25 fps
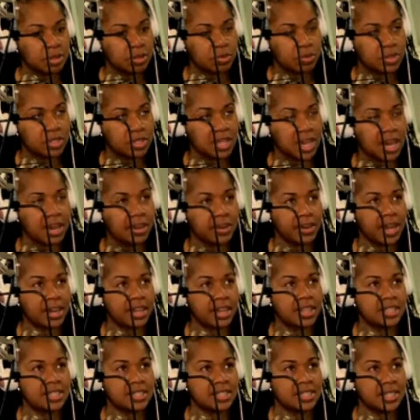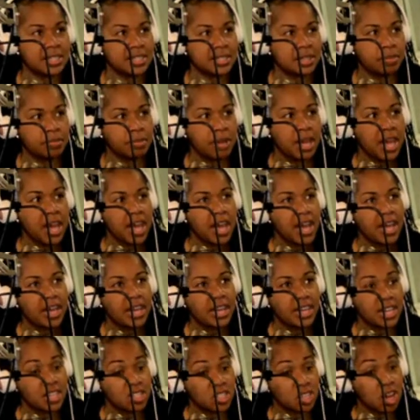is retired out of the system,
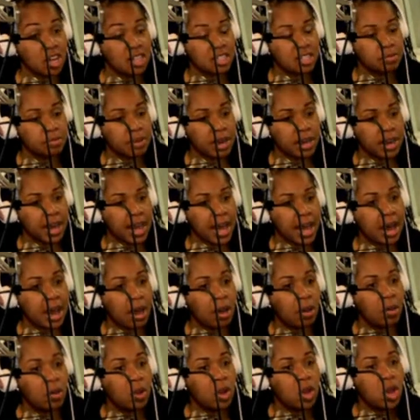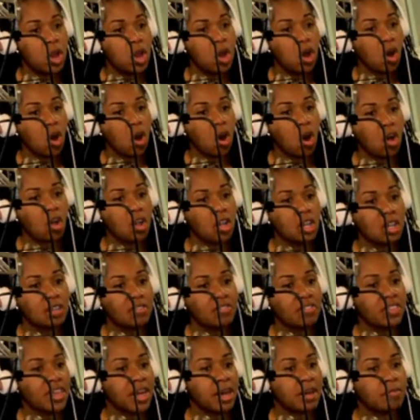and he talks about how all
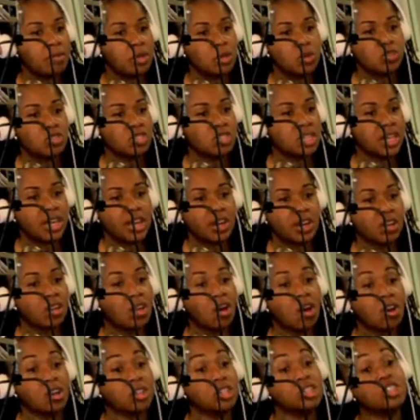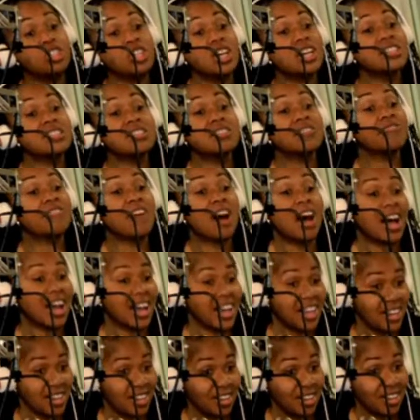of them used to get along just
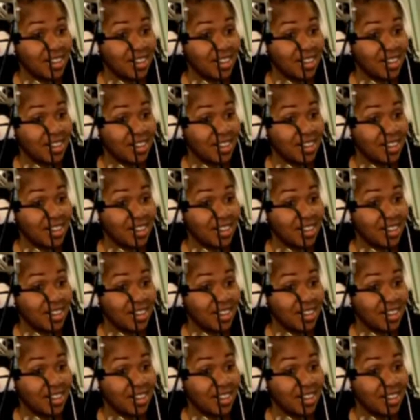fine.